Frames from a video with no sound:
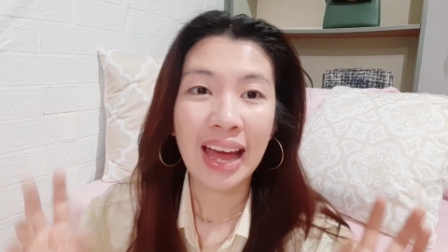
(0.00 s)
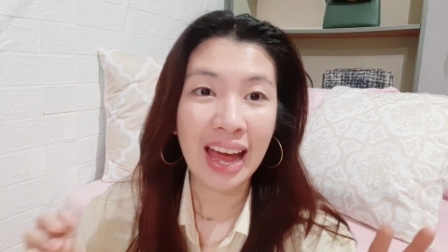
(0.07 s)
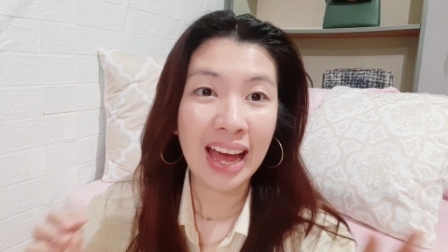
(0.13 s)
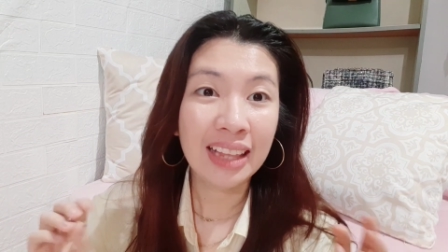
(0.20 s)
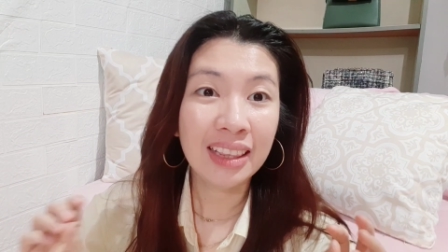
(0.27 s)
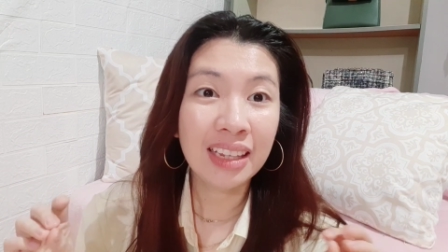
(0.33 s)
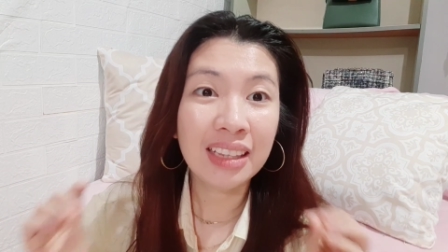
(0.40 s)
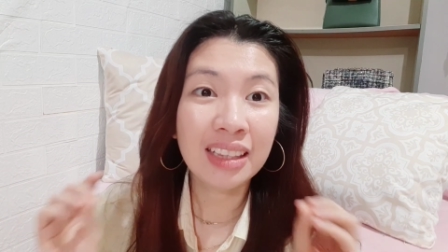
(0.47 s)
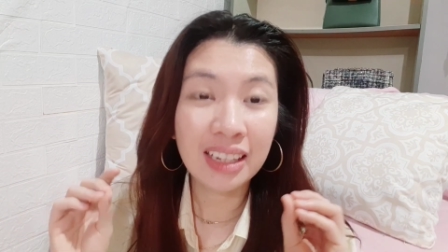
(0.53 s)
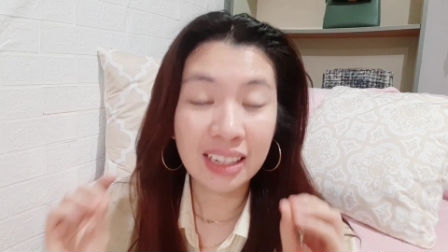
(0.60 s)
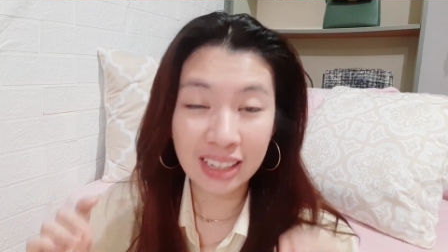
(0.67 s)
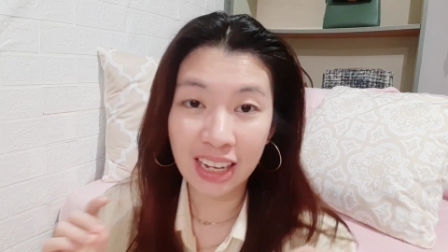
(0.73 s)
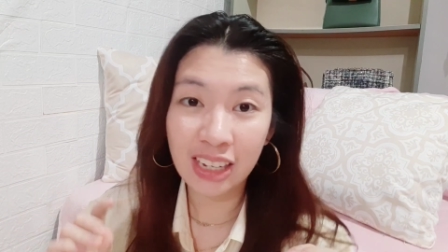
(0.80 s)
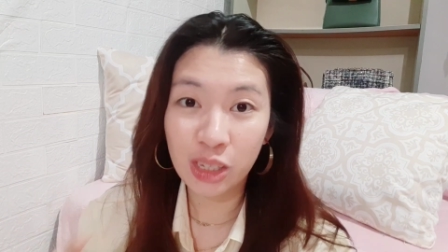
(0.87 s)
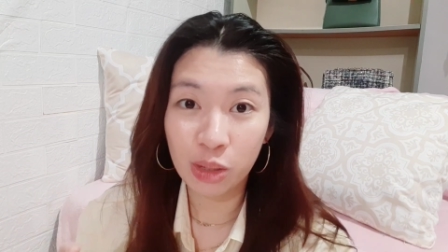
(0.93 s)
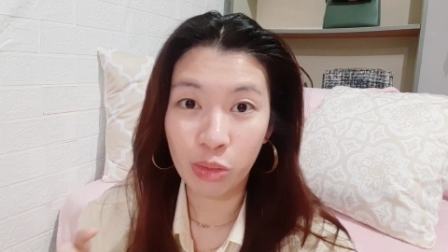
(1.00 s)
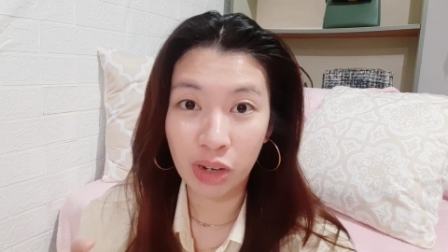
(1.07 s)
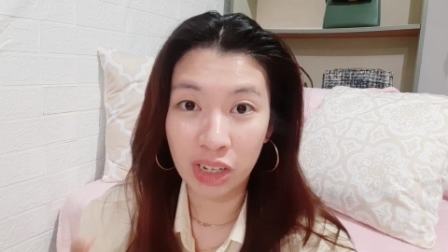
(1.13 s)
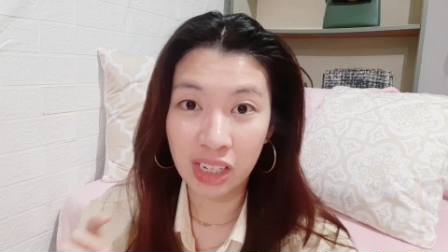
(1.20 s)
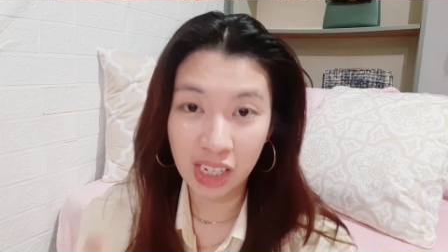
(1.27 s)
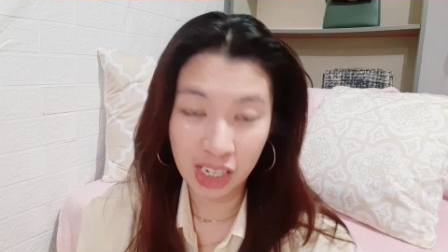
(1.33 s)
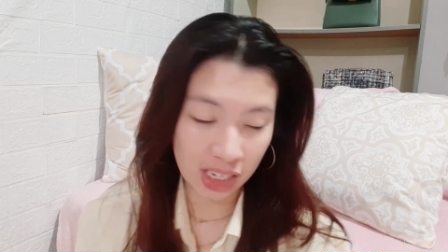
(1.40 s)
And then the next
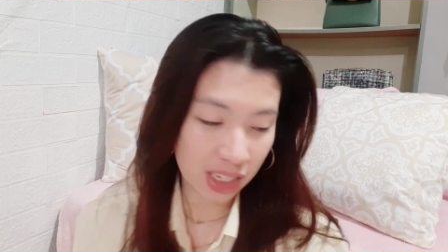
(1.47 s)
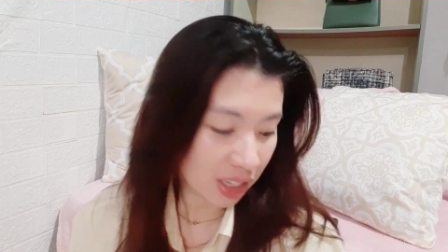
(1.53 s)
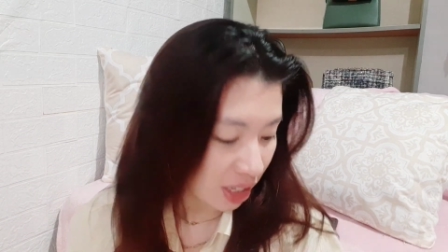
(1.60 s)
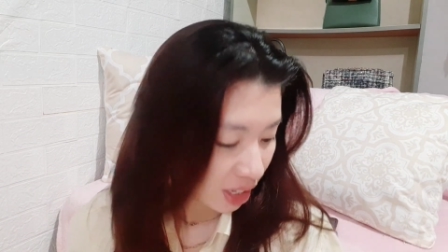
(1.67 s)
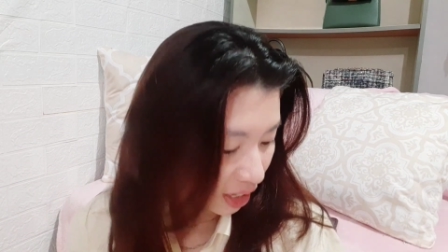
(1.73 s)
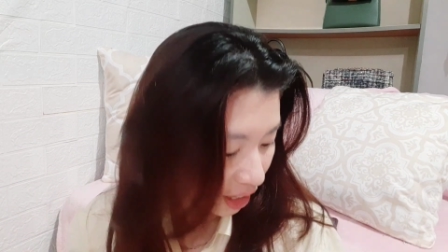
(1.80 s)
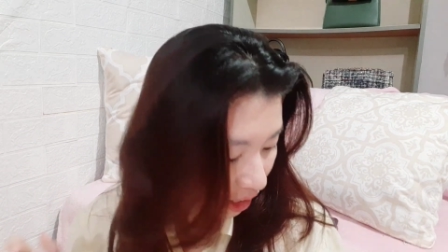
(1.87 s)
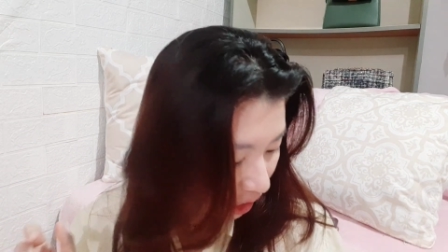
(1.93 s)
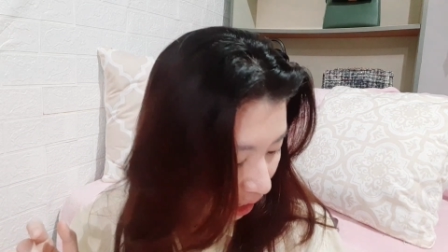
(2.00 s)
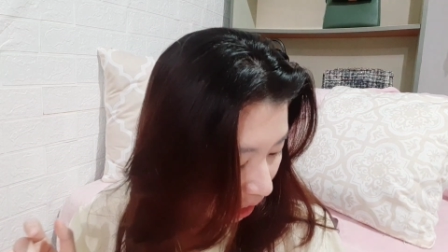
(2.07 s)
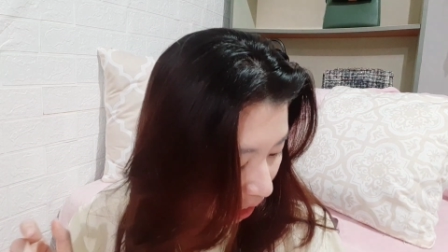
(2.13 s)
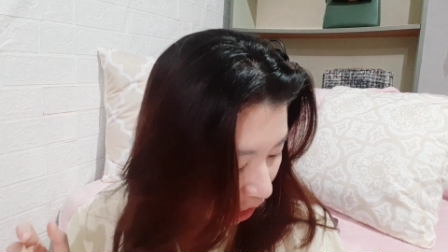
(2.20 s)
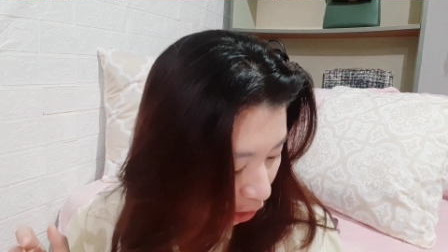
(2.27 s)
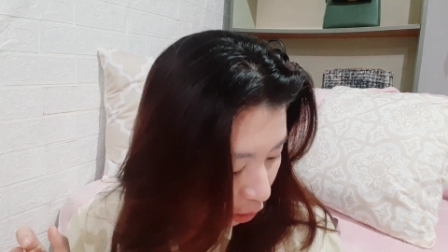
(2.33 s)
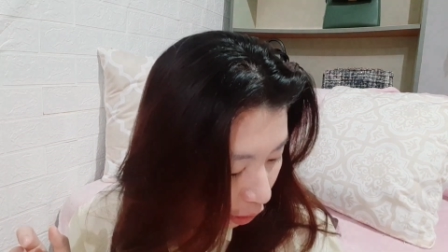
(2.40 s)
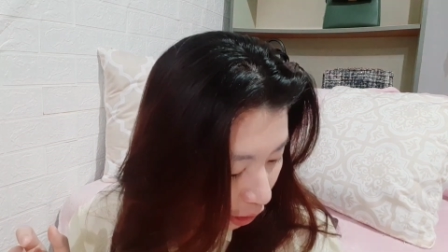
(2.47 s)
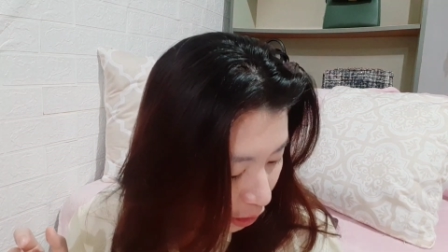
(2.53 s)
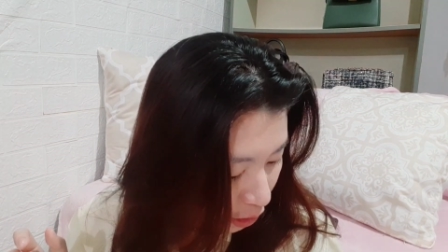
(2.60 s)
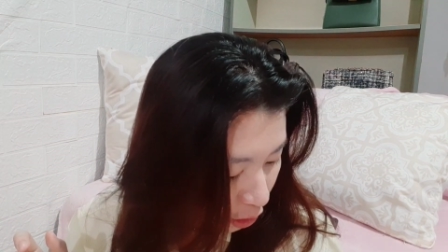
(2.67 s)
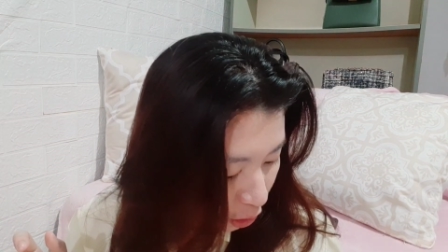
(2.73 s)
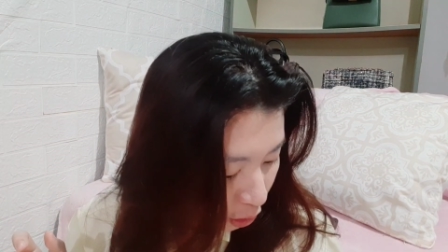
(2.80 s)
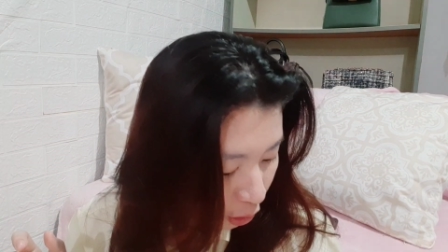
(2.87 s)
one is going
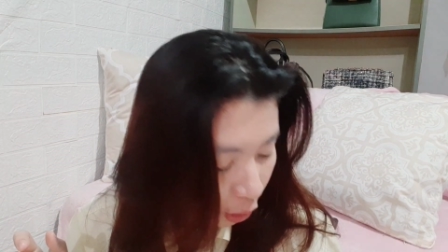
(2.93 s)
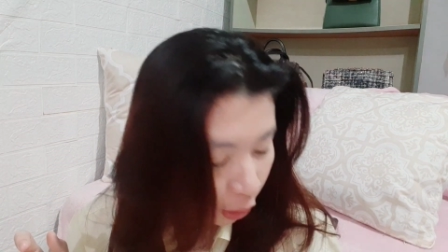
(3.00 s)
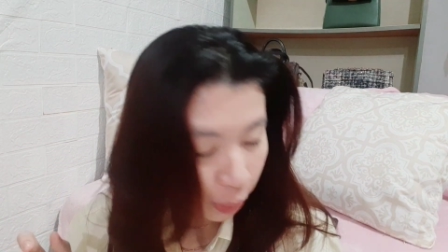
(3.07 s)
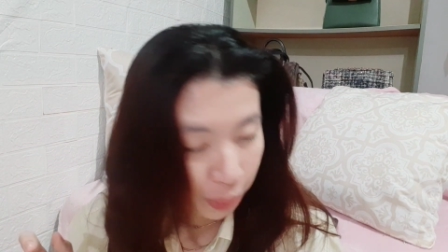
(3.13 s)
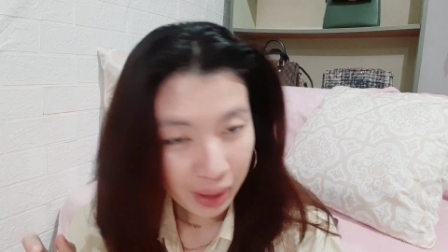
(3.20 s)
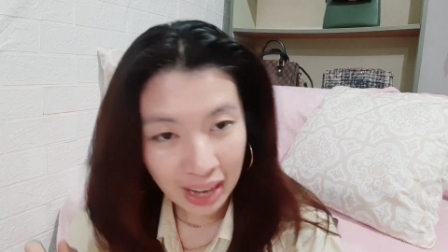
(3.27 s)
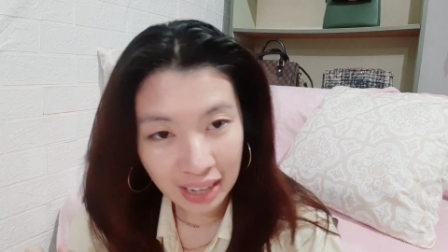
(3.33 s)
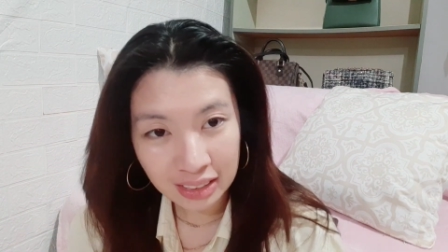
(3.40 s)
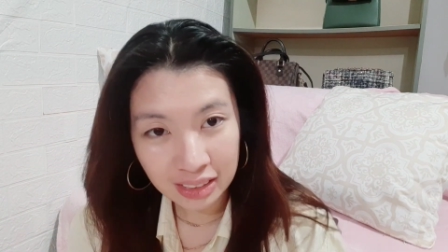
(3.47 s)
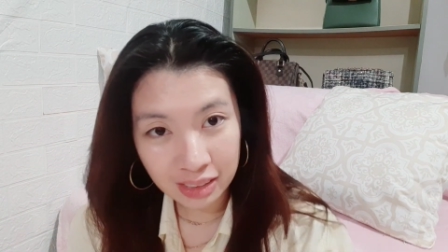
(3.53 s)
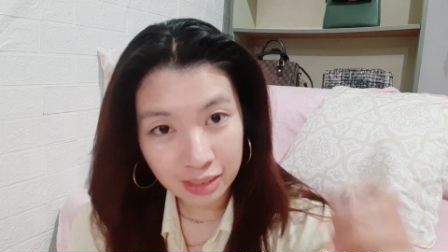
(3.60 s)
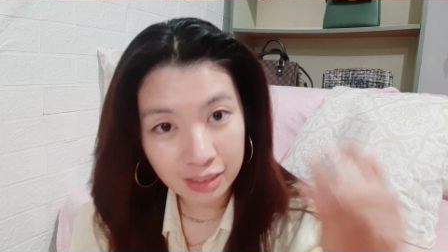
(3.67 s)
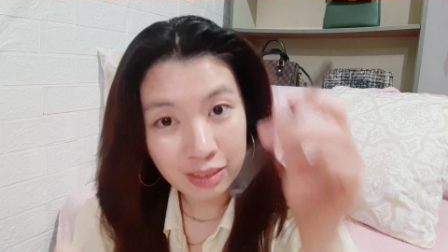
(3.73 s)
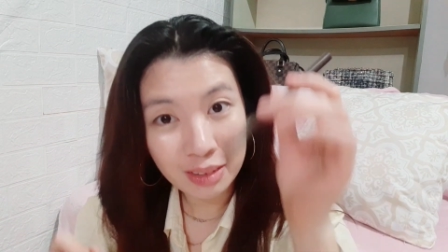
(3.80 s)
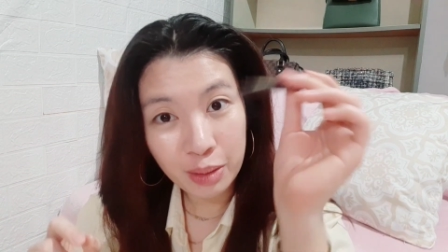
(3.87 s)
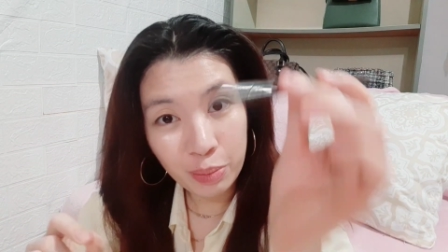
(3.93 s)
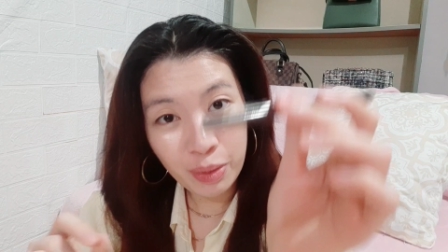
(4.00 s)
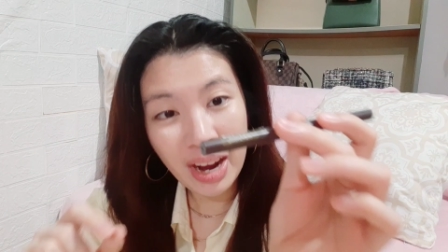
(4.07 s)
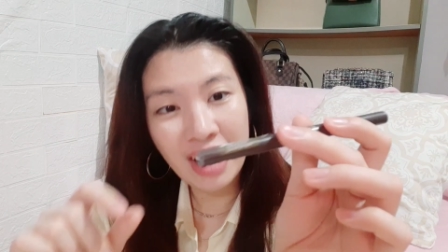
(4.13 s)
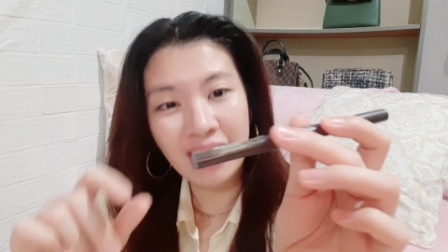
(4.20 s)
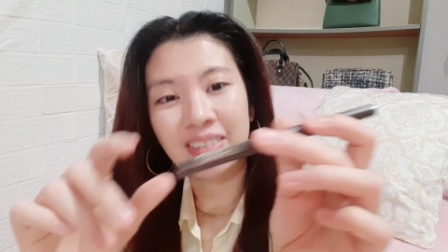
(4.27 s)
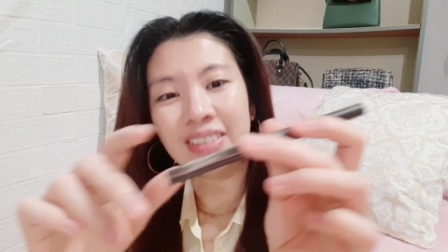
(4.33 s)
to go back to the
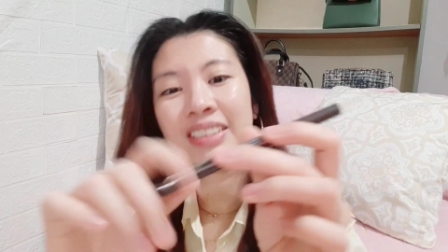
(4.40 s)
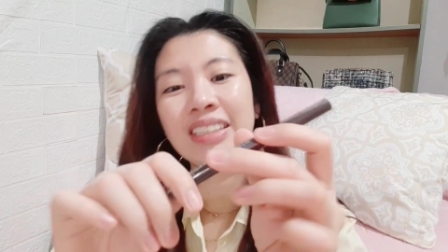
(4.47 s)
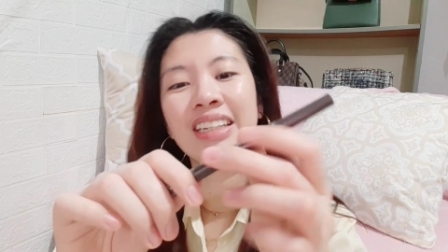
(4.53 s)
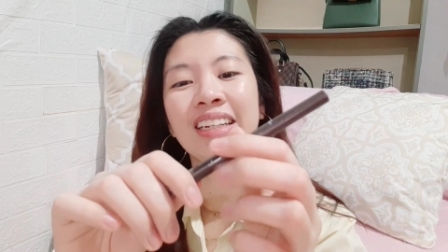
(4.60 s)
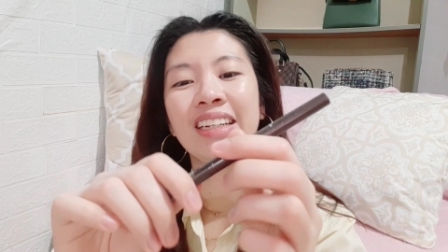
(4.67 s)
brows.